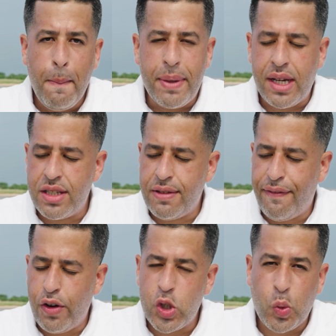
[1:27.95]
because the
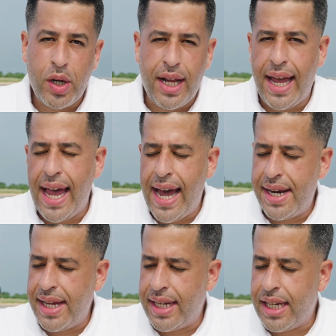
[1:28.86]
first one I
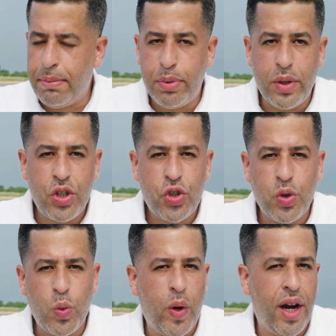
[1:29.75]
had a gimbal
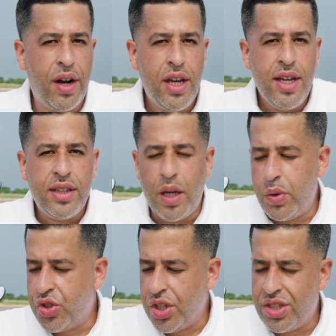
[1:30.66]
issue where there
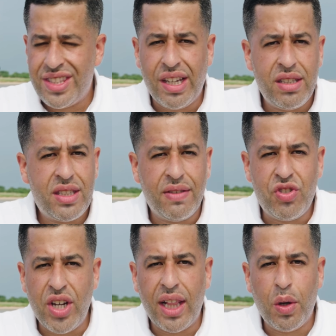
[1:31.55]
was just tons
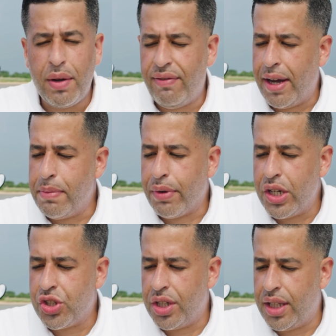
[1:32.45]
of jello and
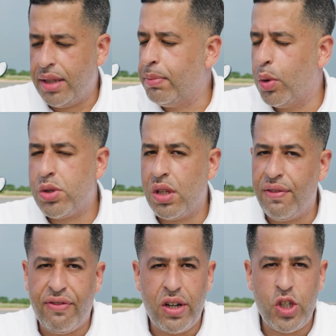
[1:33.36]
vibration and most of
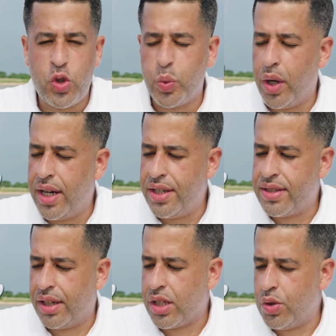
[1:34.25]
the footage
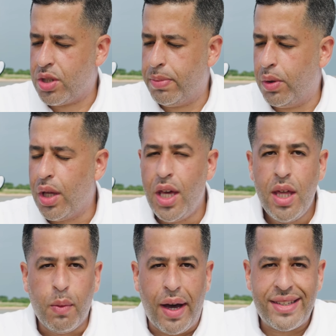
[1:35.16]
was unusable.
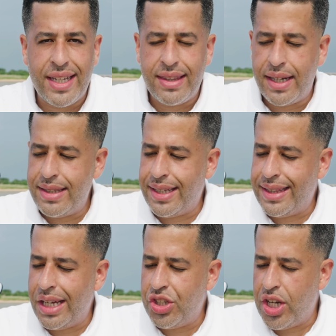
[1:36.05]
Well, I sent it into
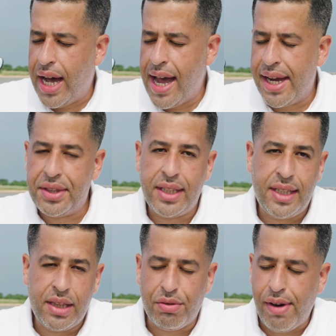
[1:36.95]
D J I and they
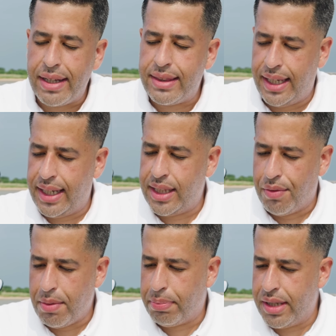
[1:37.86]
did the right thing and they
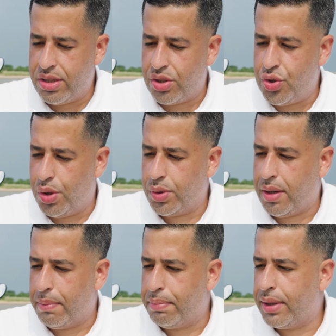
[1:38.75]
replaced the drone
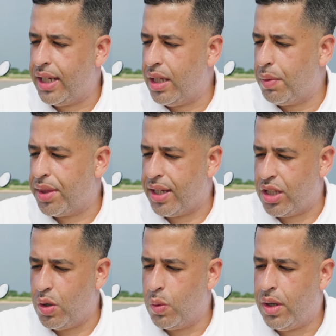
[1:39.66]
completely with a
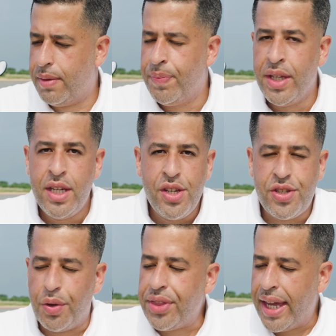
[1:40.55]
new one.
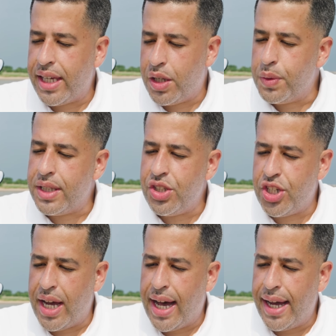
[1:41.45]
So thank you, D
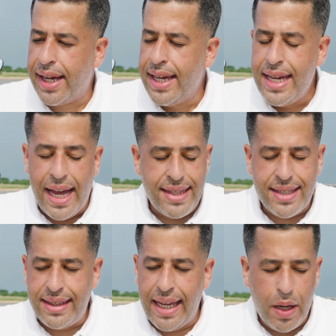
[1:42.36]
J I. And
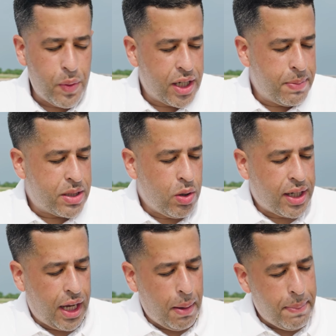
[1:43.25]
today we're going to be
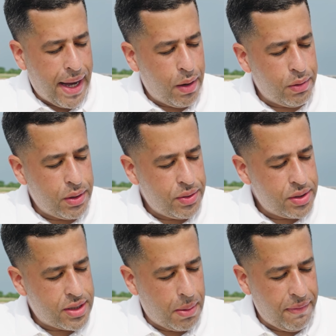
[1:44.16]
talking about
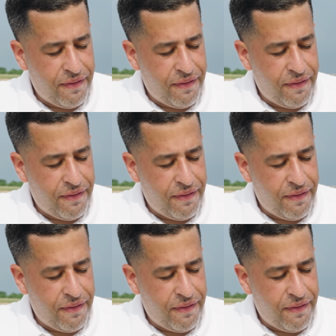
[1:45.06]
some